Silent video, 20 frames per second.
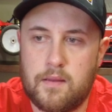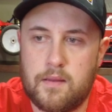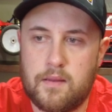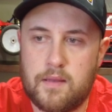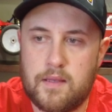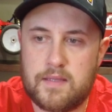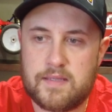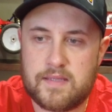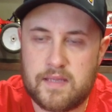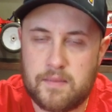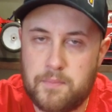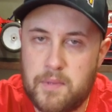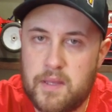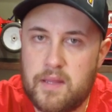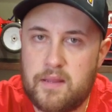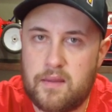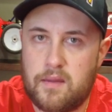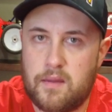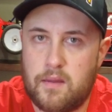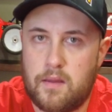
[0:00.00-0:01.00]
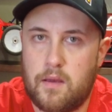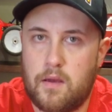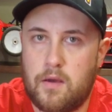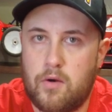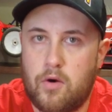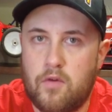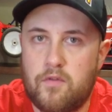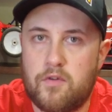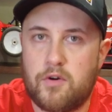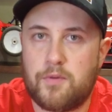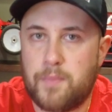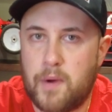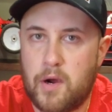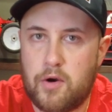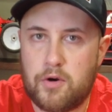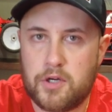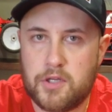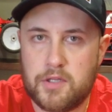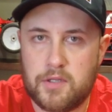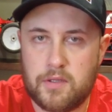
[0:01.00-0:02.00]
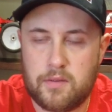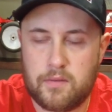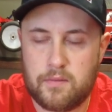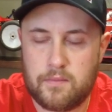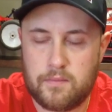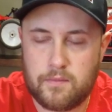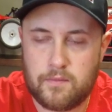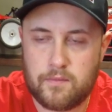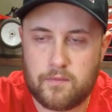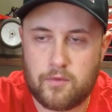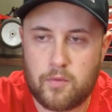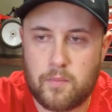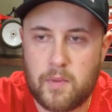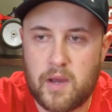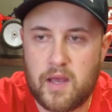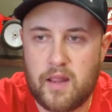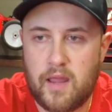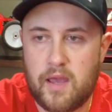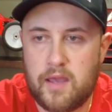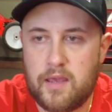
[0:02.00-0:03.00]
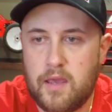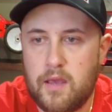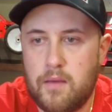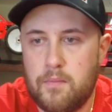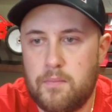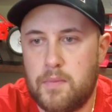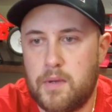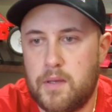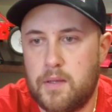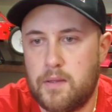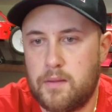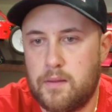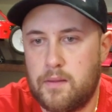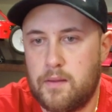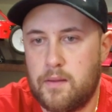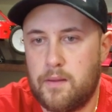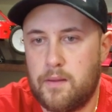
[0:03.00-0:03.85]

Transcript: It's a bit overpowered for my liking, but